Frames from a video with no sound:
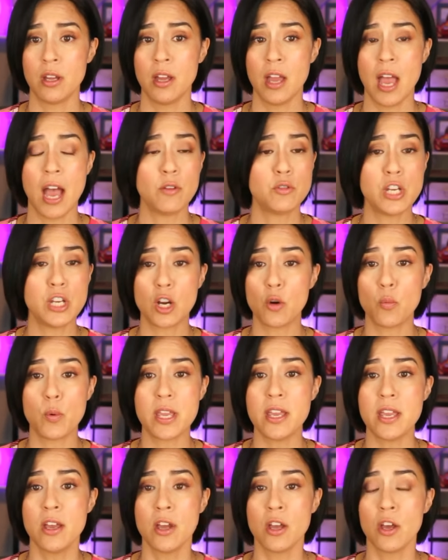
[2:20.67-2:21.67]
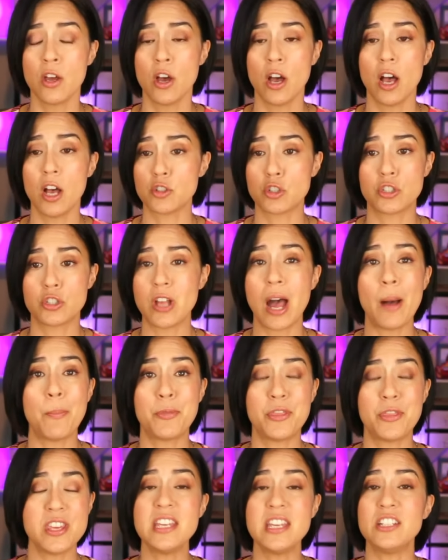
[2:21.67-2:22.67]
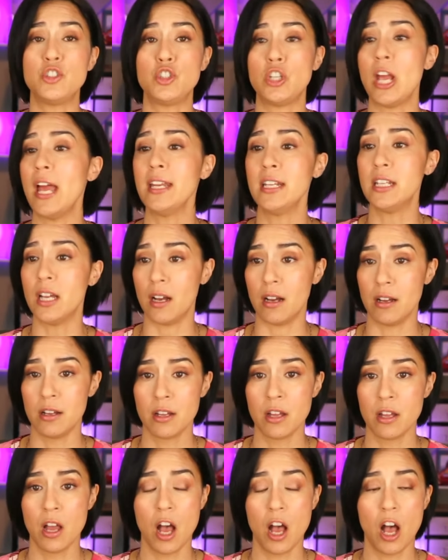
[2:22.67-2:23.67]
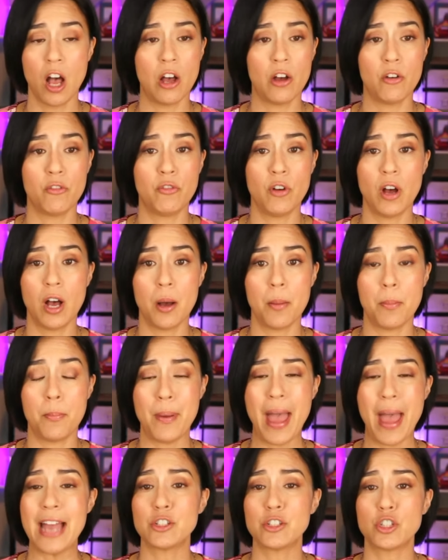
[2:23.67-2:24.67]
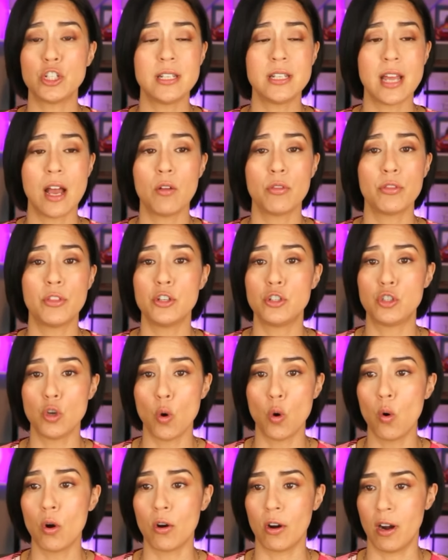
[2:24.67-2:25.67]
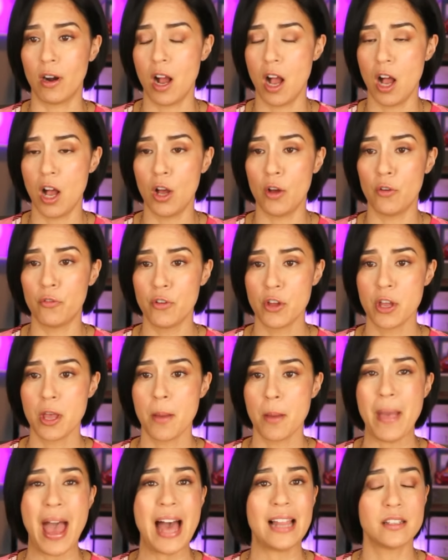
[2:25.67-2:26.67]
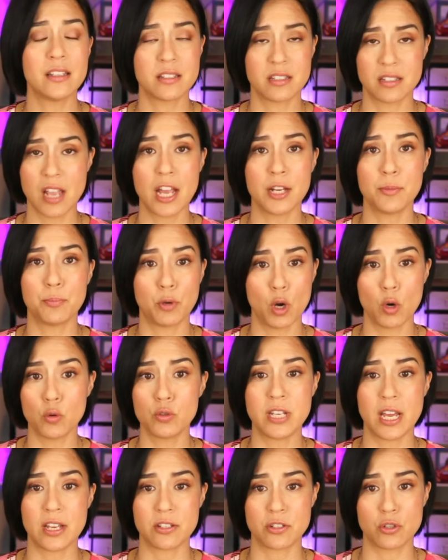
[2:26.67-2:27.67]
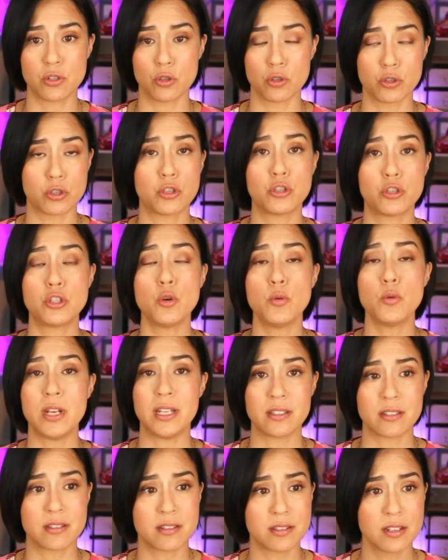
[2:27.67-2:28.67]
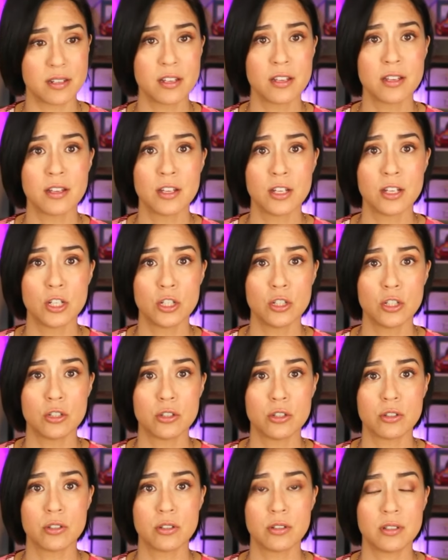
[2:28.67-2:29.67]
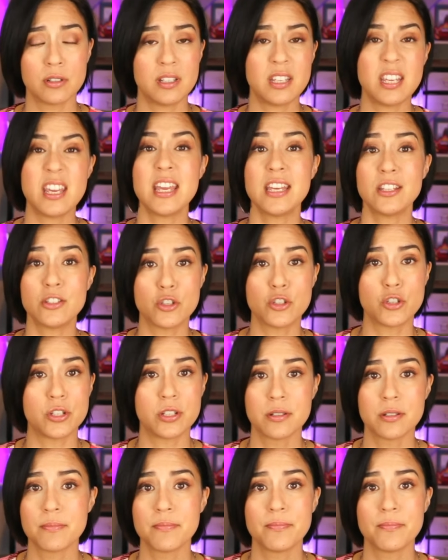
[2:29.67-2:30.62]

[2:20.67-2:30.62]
How dare we stop the agenda of bashing down the door of Palestine protesters, students, kids,